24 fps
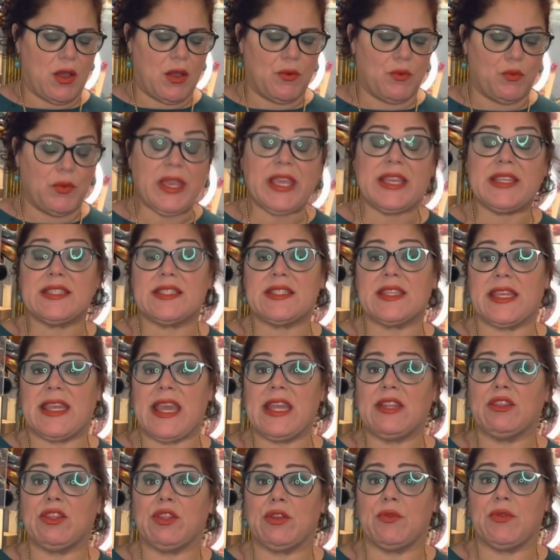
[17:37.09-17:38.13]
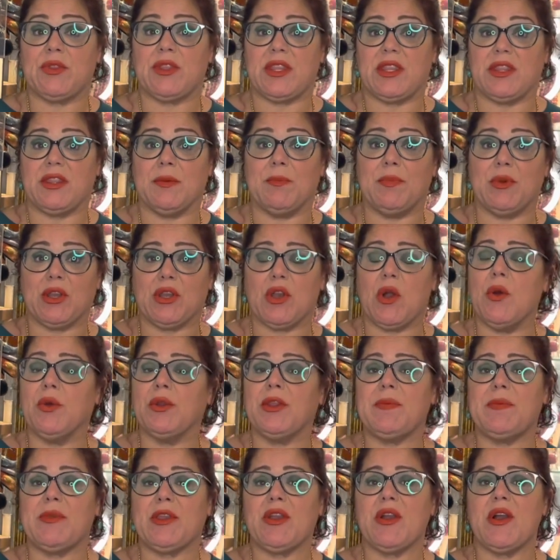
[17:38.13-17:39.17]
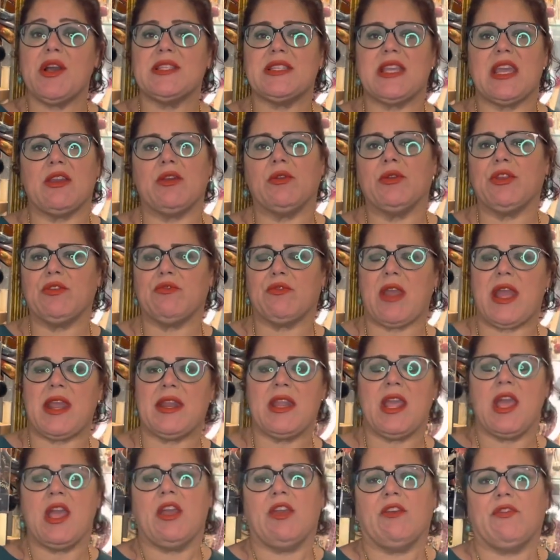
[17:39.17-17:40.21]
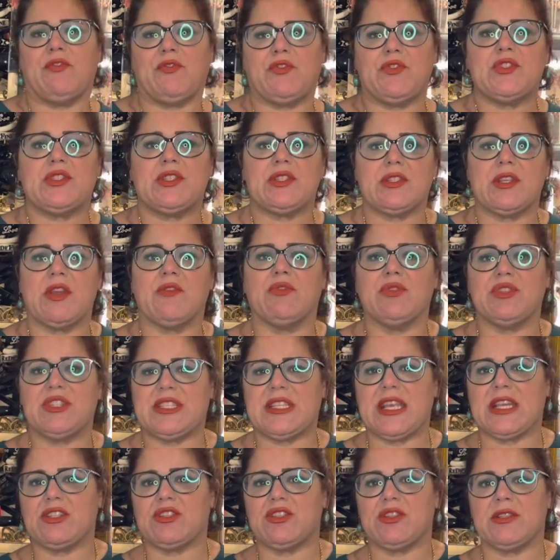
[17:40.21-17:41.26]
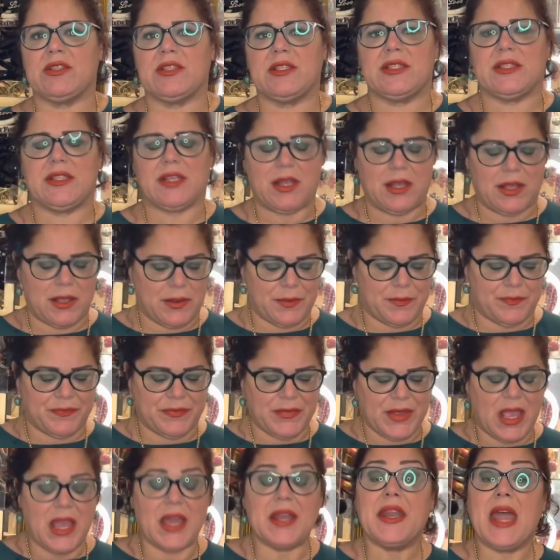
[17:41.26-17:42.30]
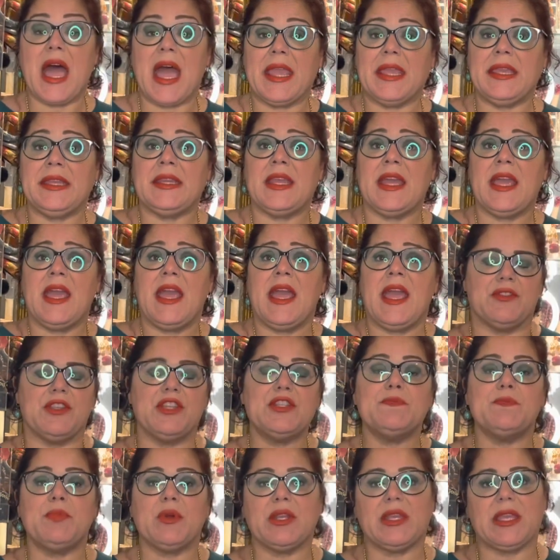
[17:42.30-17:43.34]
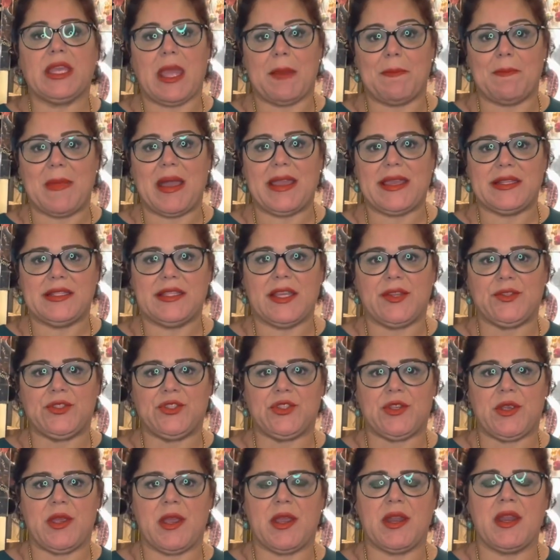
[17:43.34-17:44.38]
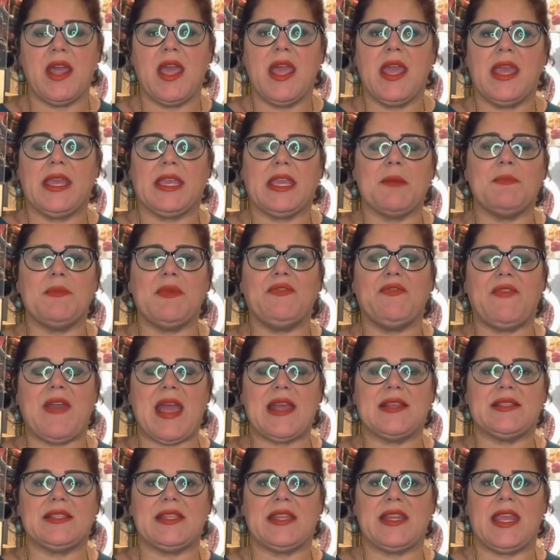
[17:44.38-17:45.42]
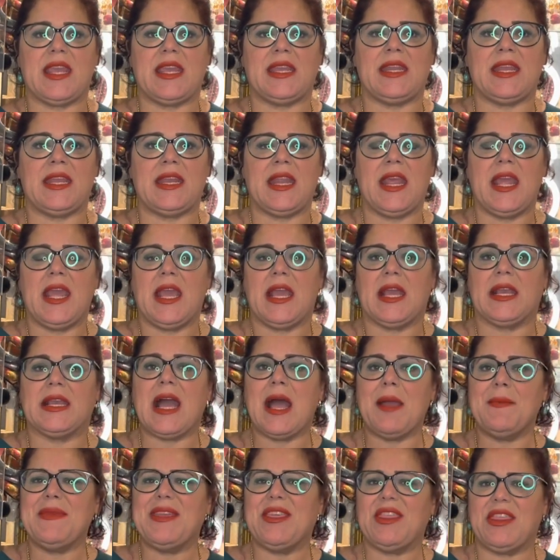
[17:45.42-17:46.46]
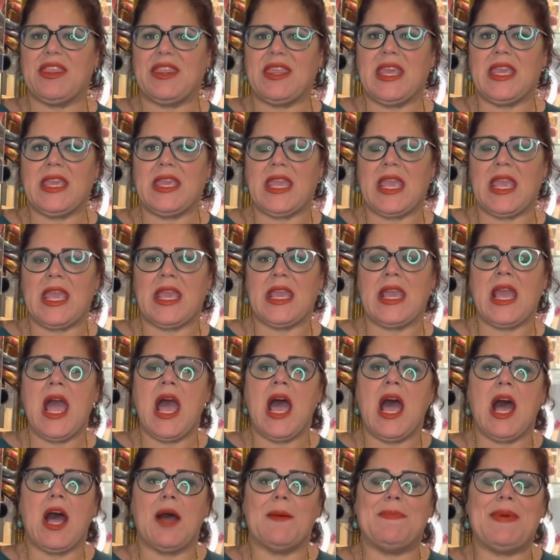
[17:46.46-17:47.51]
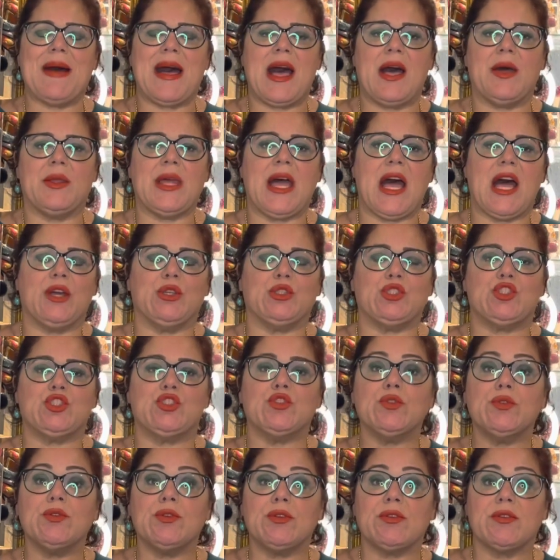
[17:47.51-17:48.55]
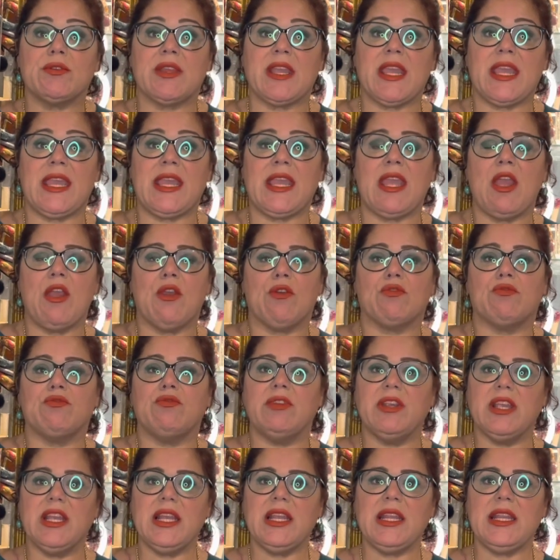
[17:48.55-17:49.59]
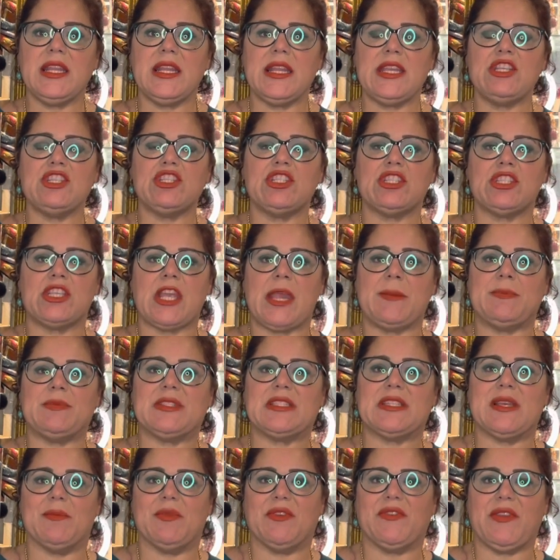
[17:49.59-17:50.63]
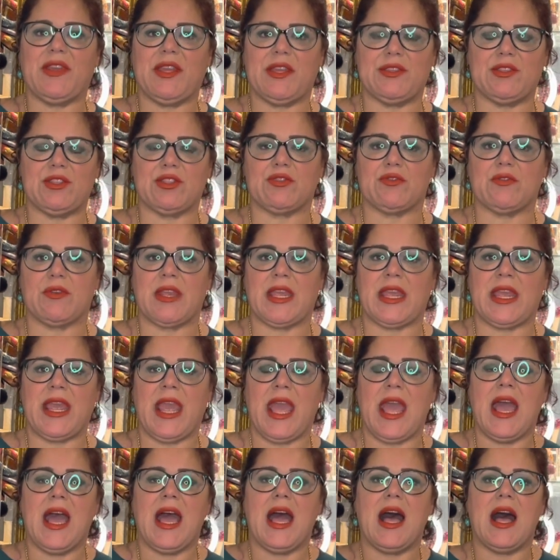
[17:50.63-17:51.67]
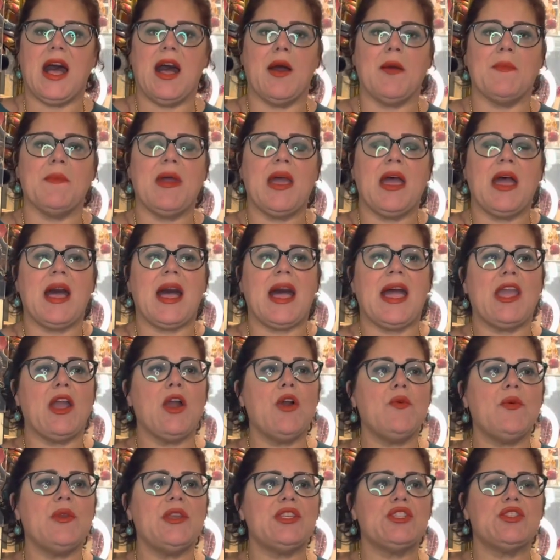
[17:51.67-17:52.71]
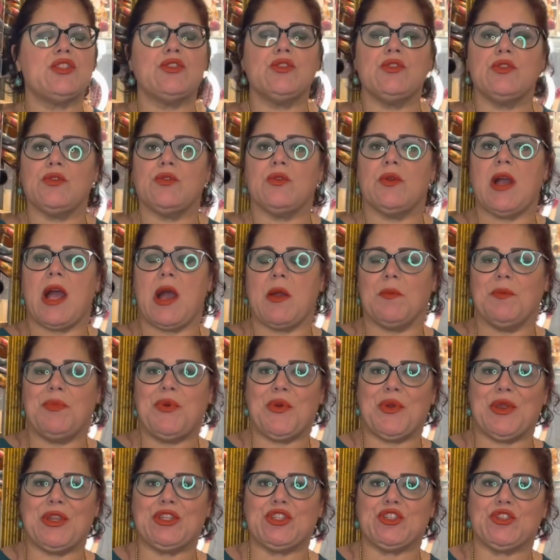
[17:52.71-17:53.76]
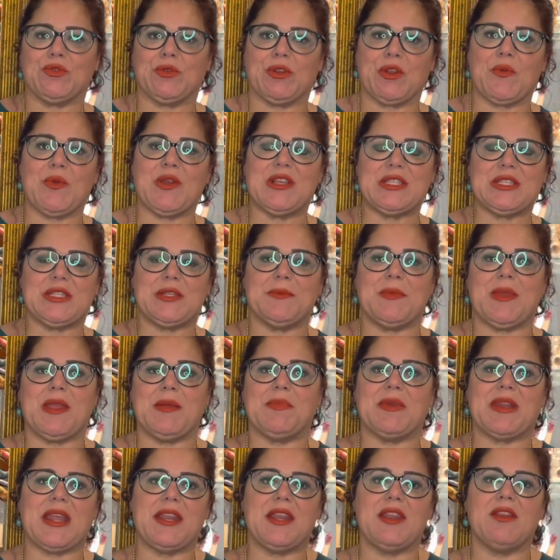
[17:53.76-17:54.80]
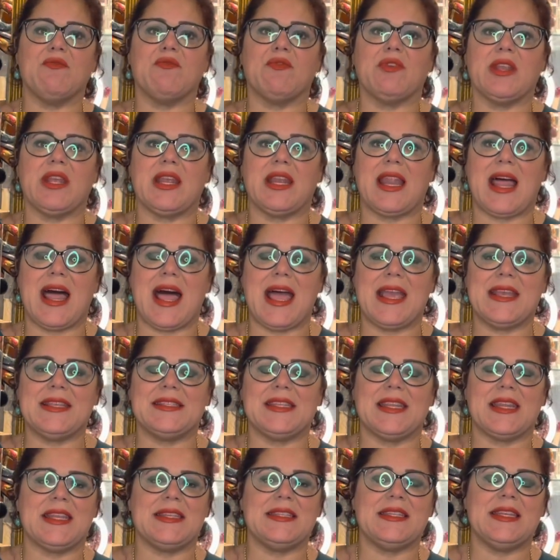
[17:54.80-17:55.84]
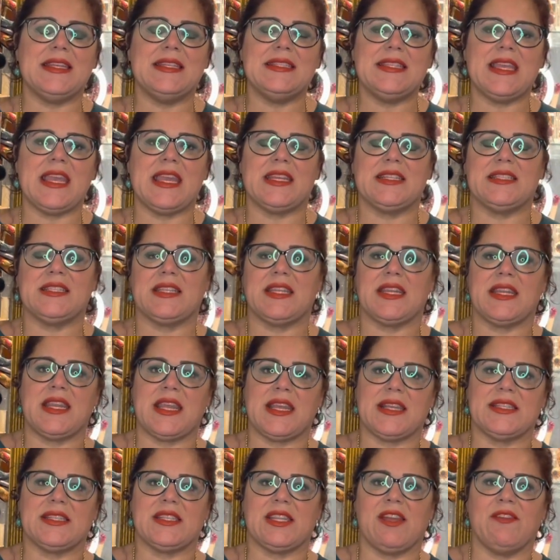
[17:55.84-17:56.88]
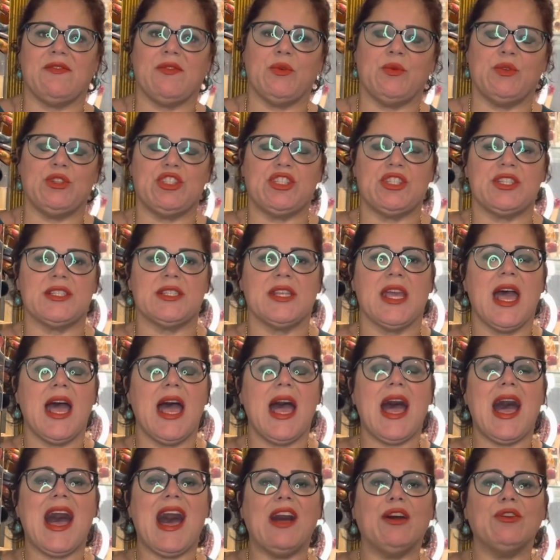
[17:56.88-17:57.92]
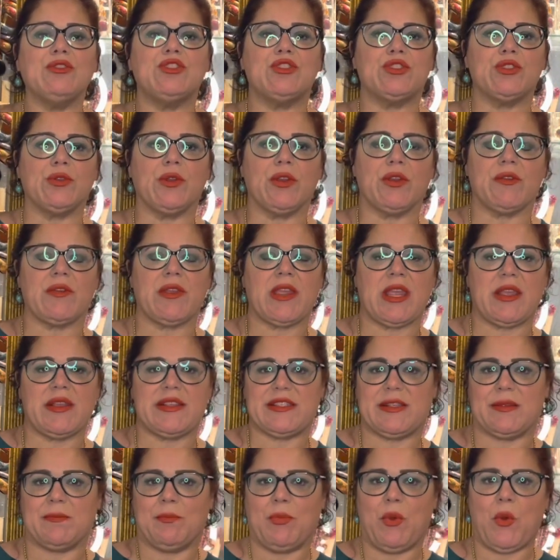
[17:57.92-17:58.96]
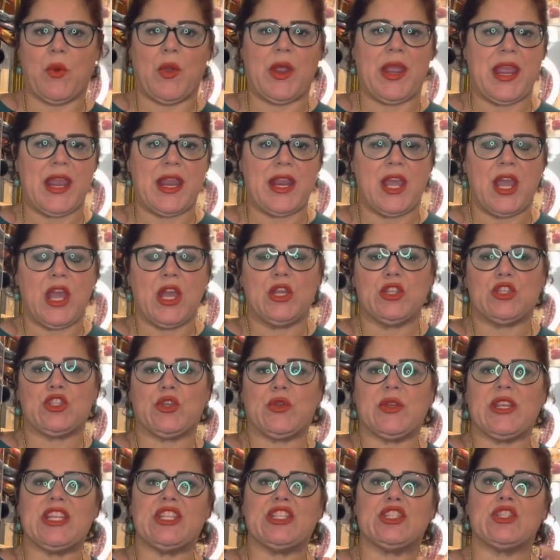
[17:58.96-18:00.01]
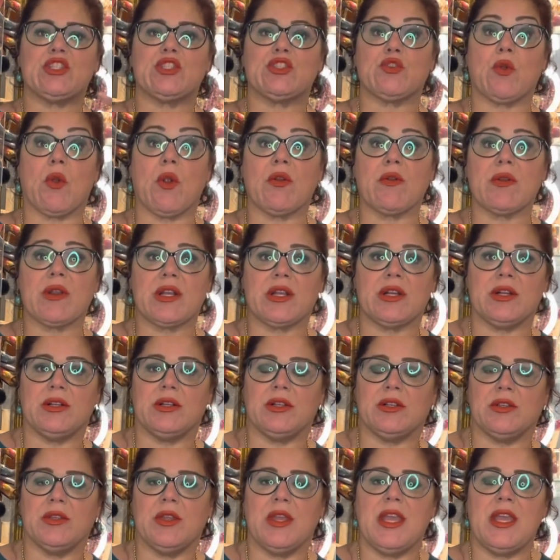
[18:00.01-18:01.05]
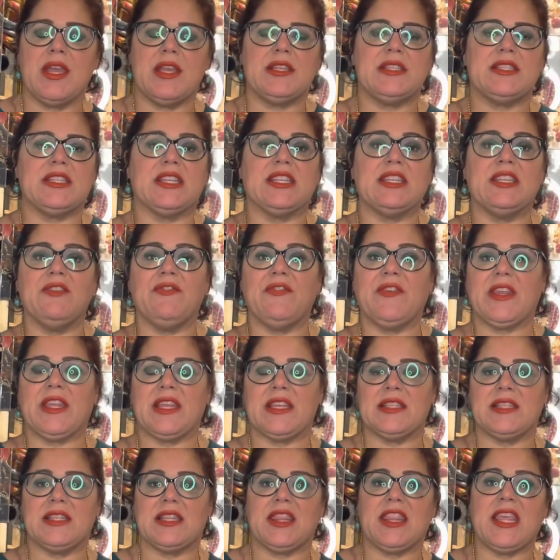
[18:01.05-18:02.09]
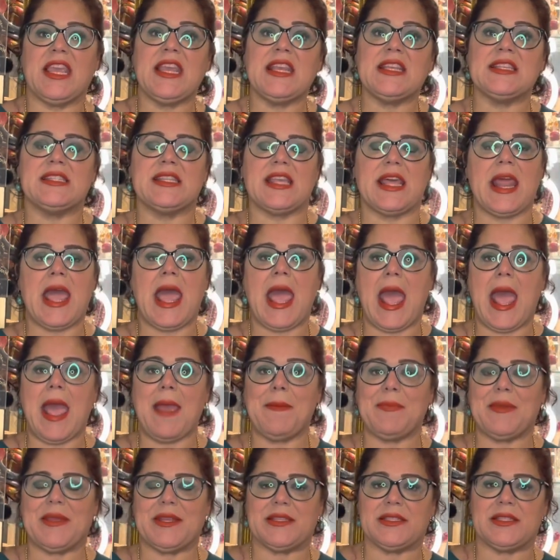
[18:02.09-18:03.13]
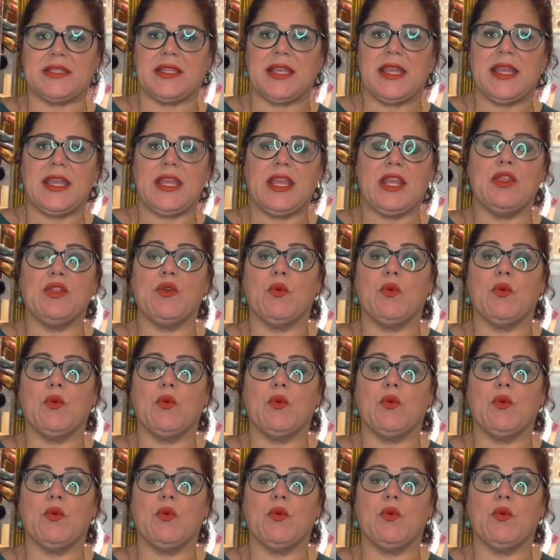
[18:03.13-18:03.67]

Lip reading: weeks to get through the book, only because I only read several sections a night. This book kept my attention, kept me fascinated, got me thinking about how jewelry really shaped some of history. I always knew how important jewelry was to me, but I didn't realize, and I didn't take it to the next level, which is how jewelry is important to historical significant things that happened in the